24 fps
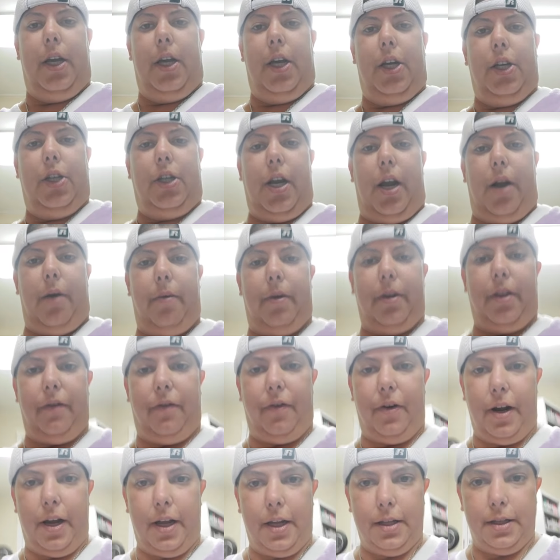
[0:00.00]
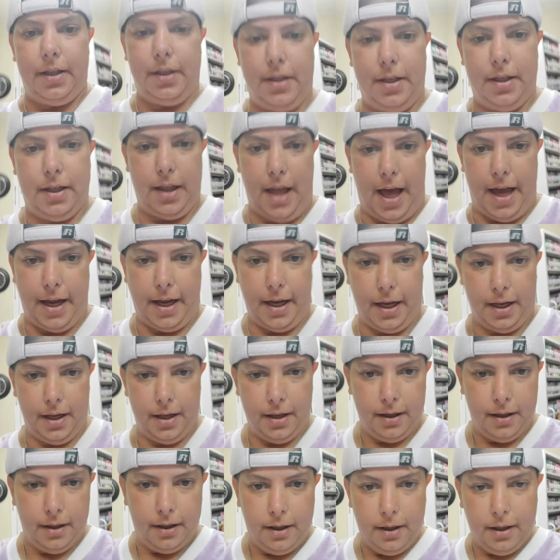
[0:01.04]
Share it with your friends. Like it.
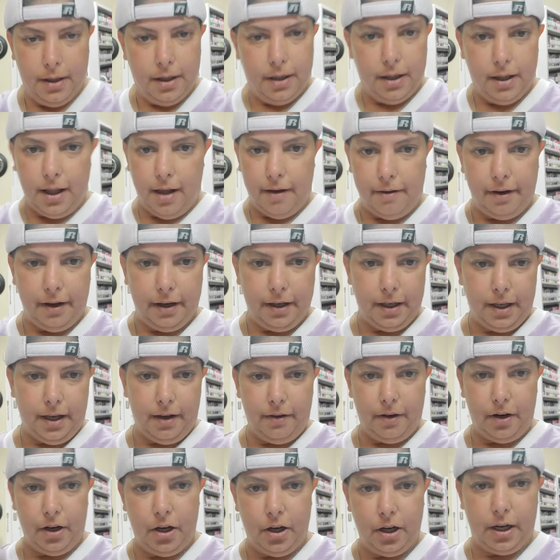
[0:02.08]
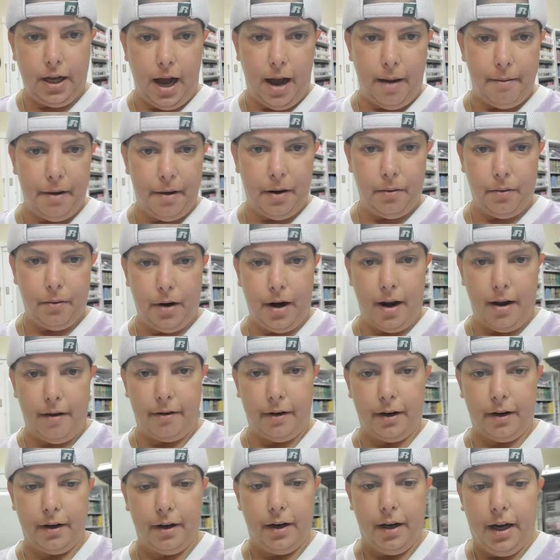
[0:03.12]
Love it. Give it a good comment.
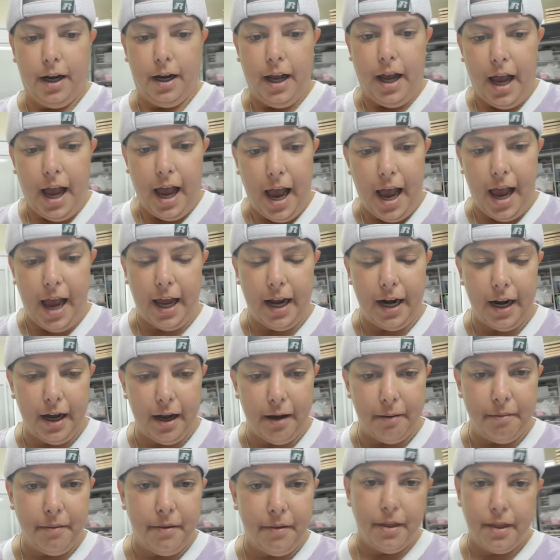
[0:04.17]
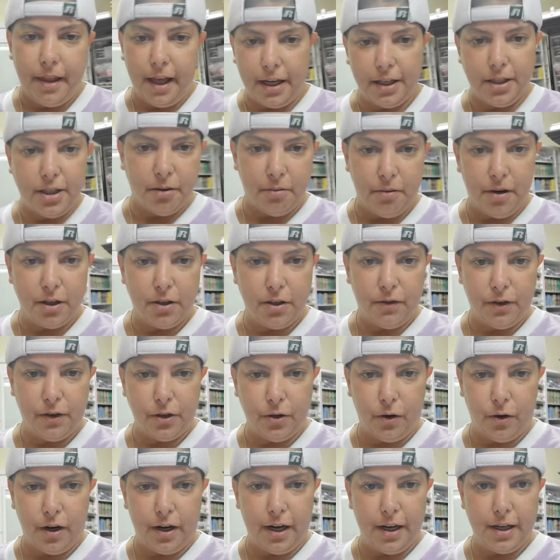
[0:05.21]
Whatever. And thanks so much for
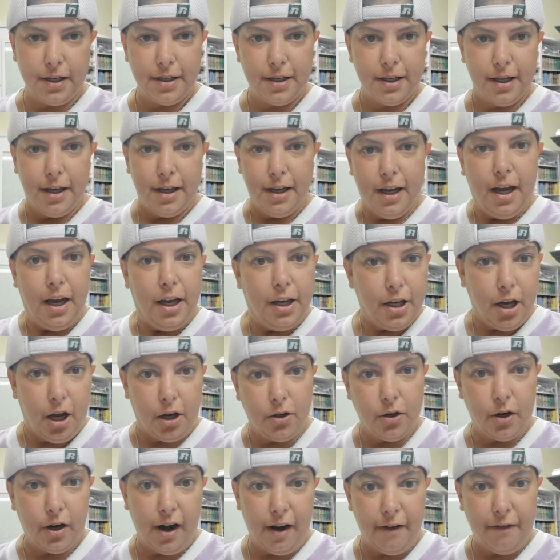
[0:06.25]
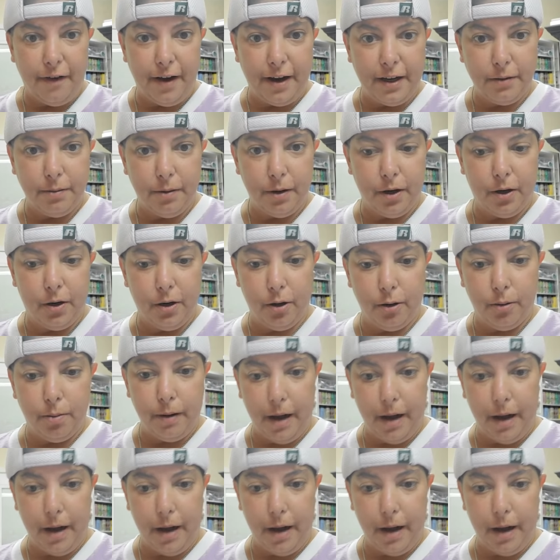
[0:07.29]
joining us. Y'all join our Facebook group.